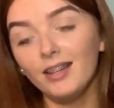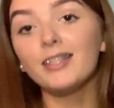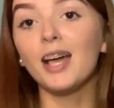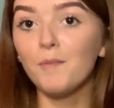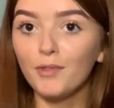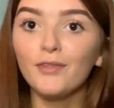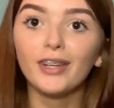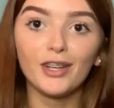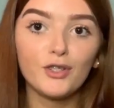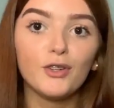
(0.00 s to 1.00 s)
Tell me if you
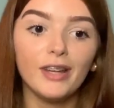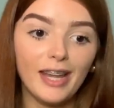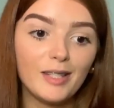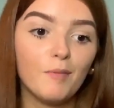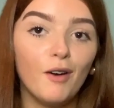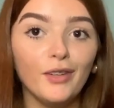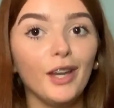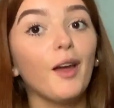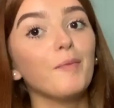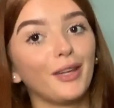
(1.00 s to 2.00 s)
think I should do an ASMR
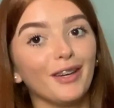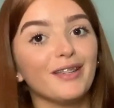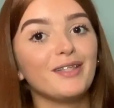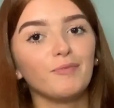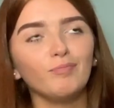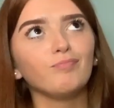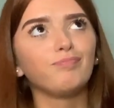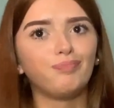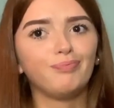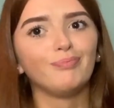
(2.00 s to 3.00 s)
video because
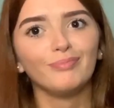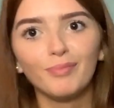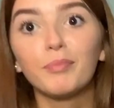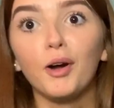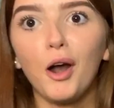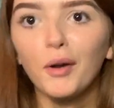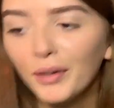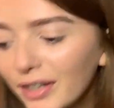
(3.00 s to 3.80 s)
pro.